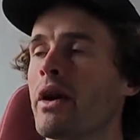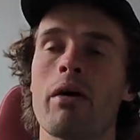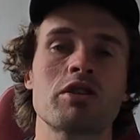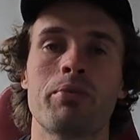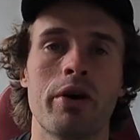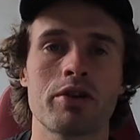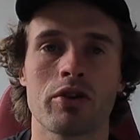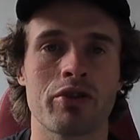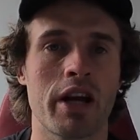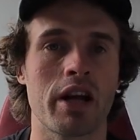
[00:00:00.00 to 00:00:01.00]
when I was a
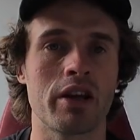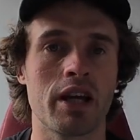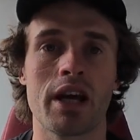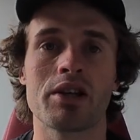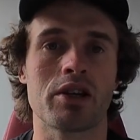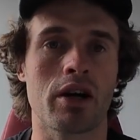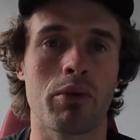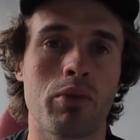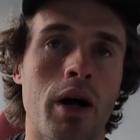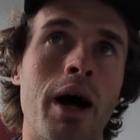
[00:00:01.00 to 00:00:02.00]
personal trainer years
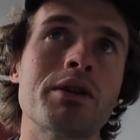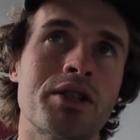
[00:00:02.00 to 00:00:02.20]
ago, well,